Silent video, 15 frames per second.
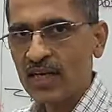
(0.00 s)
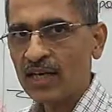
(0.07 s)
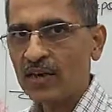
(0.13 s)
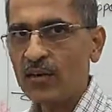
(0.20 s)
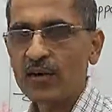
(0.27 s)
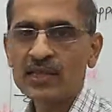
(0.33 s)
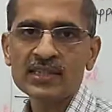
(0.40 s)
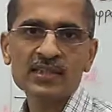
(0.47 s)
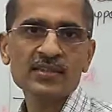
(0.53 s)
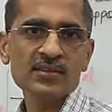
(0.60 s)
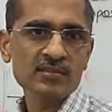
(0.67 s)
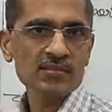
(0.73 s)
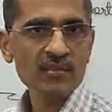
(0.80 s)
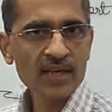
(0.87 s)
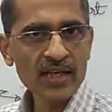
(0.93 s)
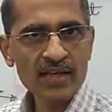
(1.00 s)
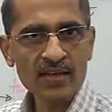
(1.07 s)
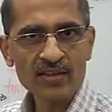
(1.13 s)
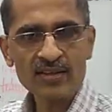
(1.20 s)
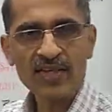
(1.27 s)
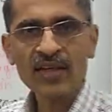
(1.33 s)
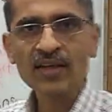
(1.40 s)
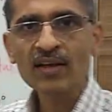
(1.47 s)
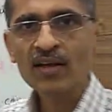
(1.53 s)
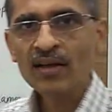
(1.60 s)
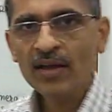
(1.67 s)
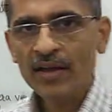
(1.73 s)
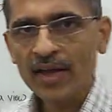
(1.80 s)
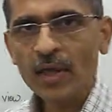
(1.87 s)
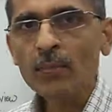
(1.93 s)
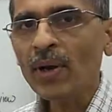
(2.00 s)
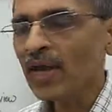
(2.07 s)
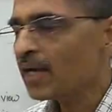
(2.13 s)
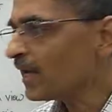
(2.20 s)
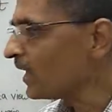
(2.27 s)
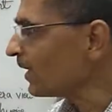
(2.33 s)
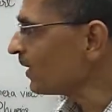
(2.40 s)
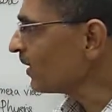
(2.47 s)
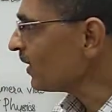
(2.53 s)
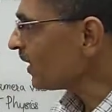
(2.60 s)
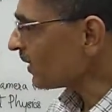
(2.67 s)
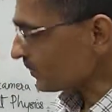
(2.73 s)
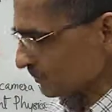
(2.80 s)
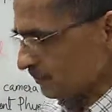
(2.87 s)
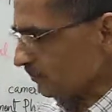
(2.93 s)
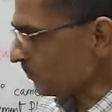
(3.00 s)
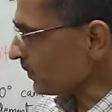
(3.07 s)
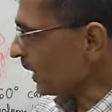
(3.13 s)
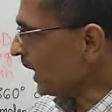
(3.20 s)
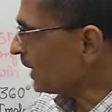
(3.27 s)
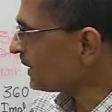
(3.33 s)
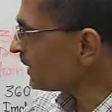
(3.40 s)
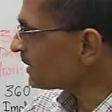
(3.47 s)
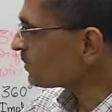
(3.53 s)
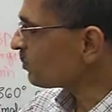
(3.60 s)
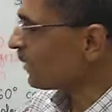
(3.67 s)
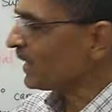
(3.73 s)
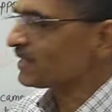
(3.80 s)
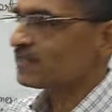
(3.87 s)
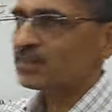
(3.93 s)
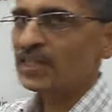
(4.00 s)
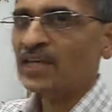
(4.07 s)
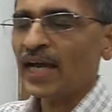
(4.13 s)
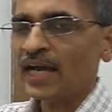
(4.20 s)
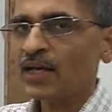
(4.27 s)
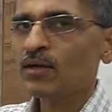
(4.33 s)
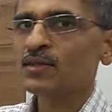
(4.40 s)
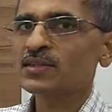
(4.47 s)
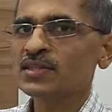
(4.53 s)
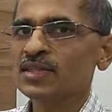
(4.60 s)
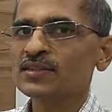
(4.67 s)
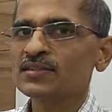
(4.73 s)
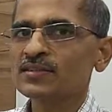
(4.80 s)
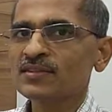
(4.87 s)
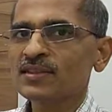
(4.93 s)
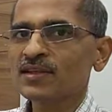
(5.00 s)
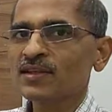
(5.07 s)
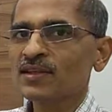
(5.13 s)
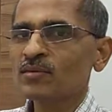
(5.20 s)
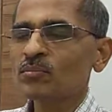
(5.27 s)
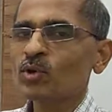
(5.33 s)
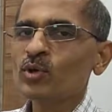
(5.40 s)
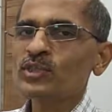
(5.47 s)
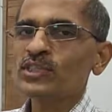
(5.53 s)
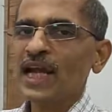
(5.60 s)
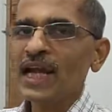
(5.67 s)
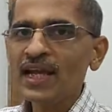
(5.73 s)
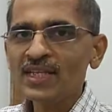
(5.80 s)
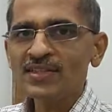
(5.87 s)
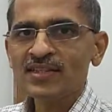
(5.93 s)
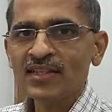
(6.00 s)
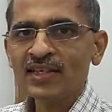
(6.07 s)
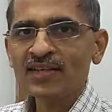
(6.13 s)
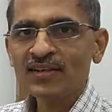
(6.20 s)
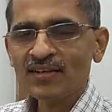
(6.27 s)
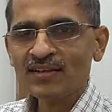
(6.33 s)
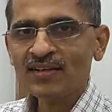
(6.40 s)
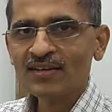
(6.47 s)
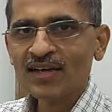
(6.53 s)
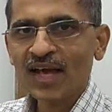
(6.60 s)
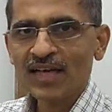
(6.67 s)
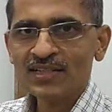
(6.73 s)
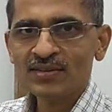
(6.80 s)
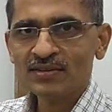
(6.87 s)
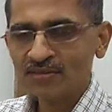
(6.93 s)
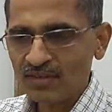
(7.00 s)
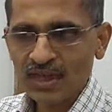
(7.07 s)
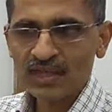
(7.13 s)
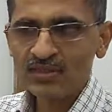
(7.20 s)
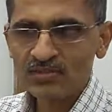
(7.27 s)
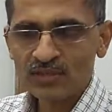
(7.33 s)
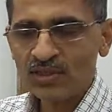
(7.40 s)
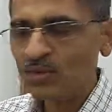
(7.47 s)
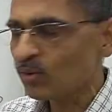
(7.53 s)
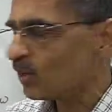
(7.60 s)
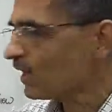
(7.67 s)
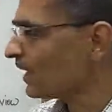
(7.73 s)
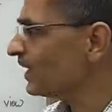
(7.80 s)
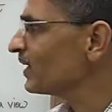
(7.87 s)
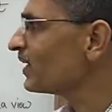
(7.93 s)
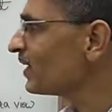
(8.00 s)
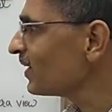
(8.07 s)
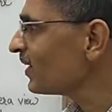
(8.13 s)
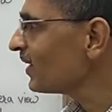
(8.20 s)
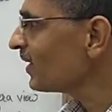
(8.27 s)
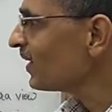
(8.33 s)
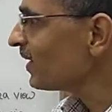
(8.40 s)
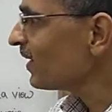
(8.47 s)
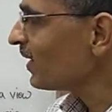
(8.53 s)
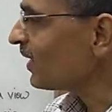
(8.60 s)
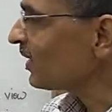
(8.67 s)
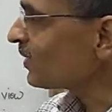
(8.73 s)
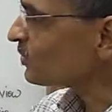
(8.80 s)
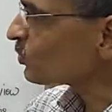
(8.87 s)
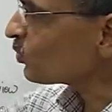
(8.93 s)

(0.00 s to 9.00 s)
electronics is increasing day by day and this makes the diagnostics uh, more challenging uh, as as we go ahead uh,